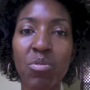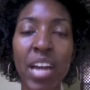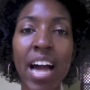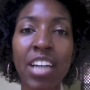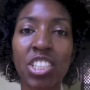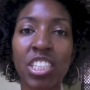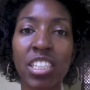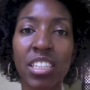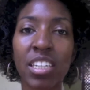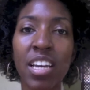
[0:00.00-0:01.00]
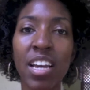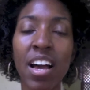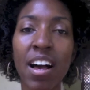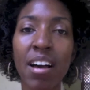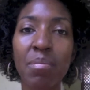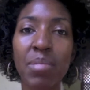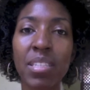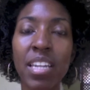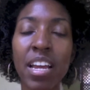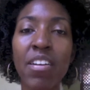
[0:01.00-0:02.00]
reaction um,
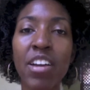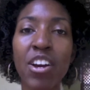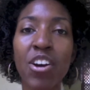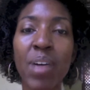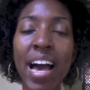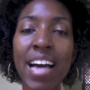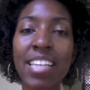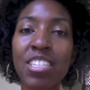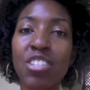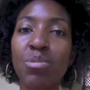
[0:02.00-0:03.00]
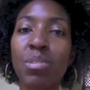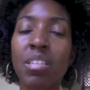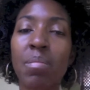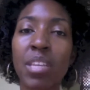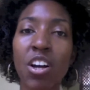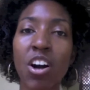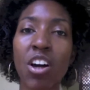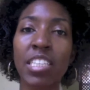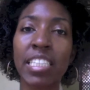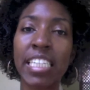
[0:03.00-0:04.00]
scenario has to do with something
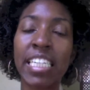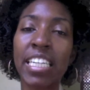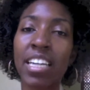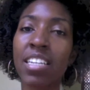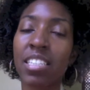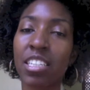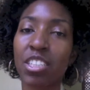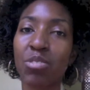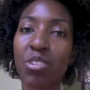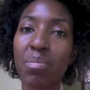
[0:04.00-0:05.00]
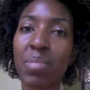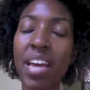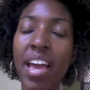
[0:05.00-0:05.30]
called leaky gut syndrome.